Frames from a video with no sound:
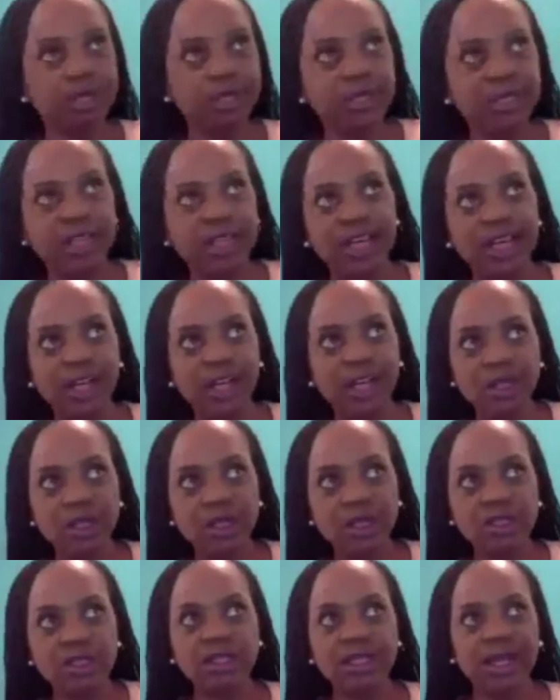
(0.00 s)
took her
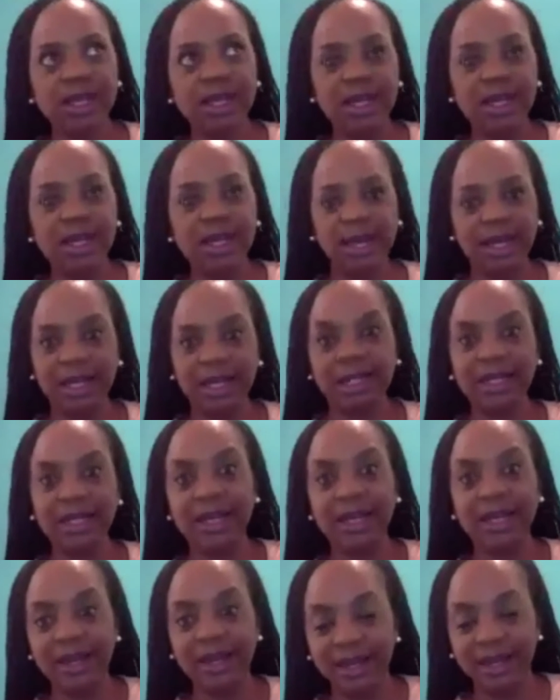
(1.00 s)
into the hills,
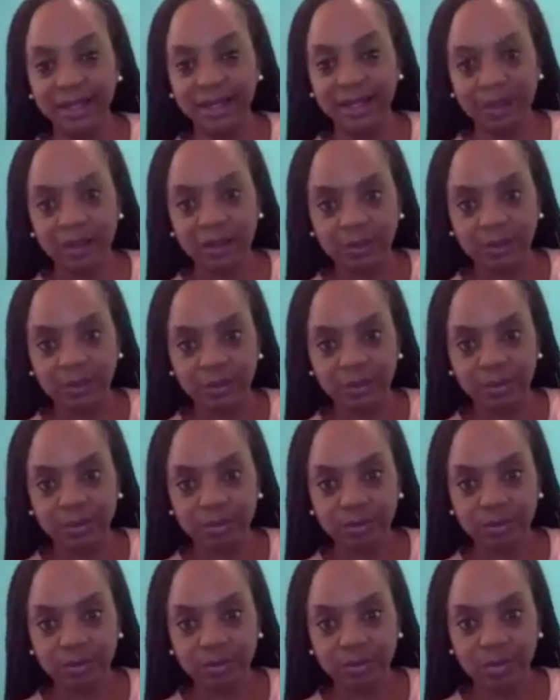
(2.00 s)
and he
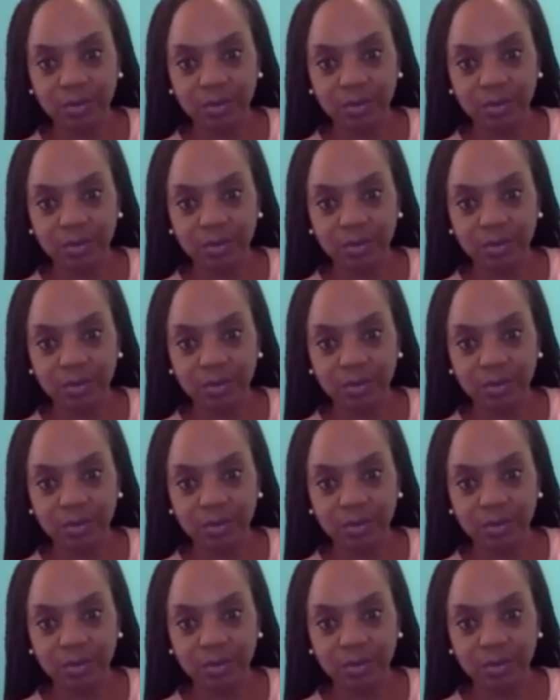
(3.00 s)
hid.